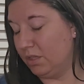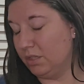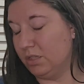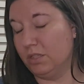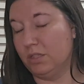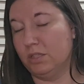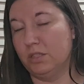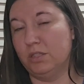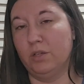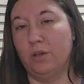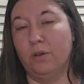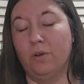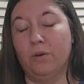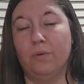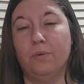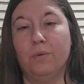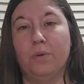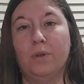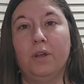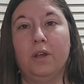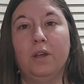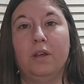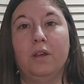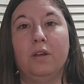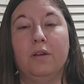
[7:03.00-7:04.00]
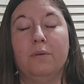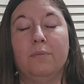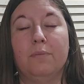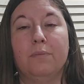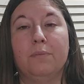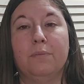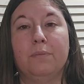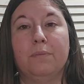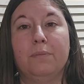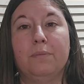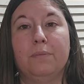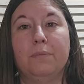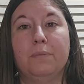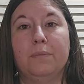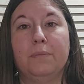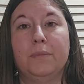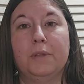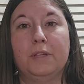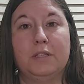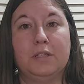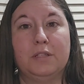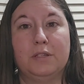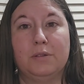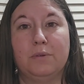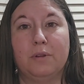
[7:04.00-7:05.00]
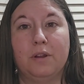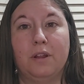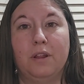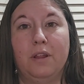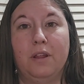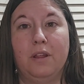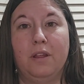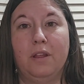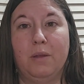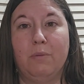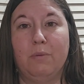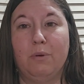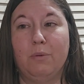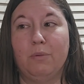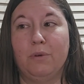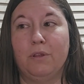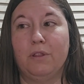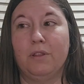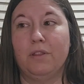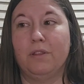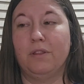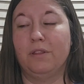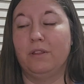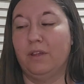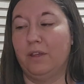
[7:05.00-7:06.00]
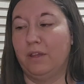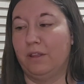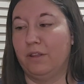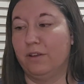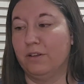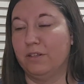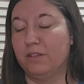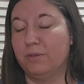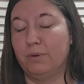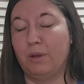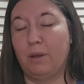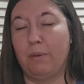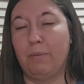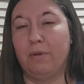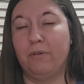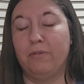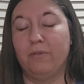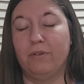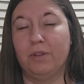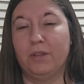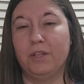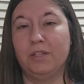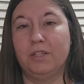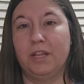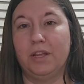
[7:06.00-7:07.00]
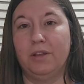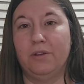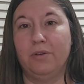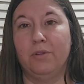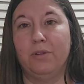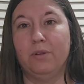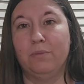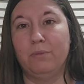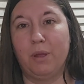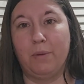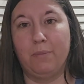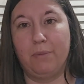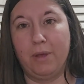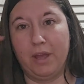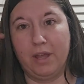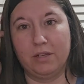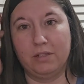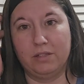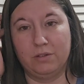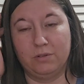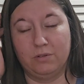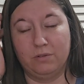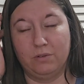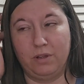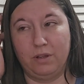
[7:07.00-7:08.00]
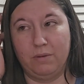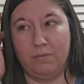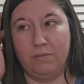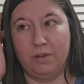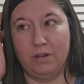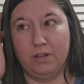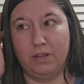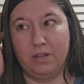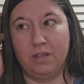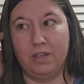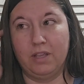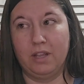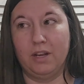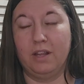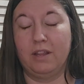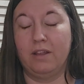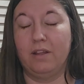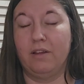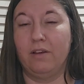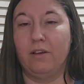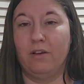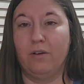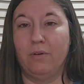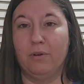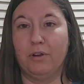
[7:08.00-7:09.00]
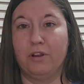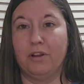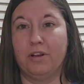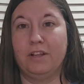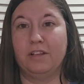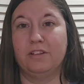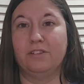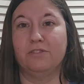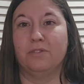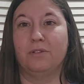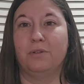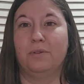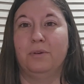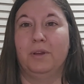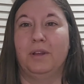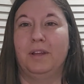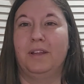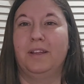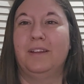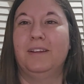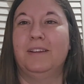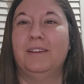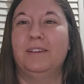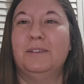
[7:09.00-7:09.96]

So this is what I came up with. It's probably really tangled in my bag, so I'm gonna get it all organized real quick.